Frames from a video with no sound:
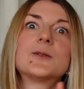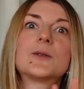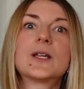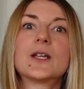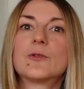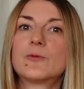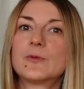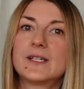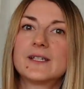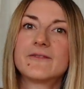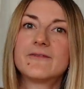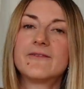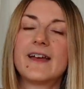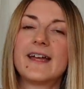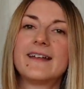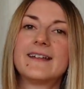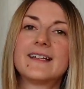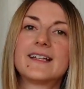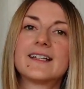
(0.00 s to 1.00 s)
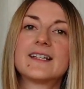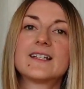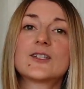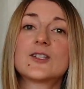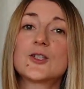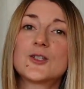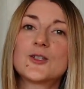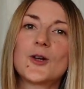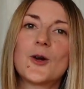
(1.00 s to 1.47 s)
you can reinvent it
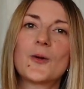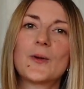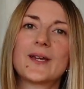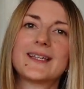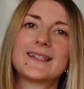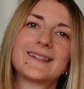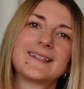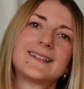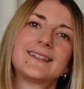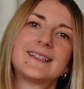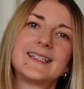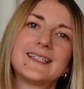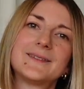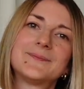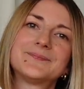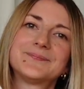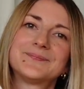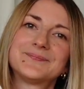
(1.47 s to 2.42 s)
so easily.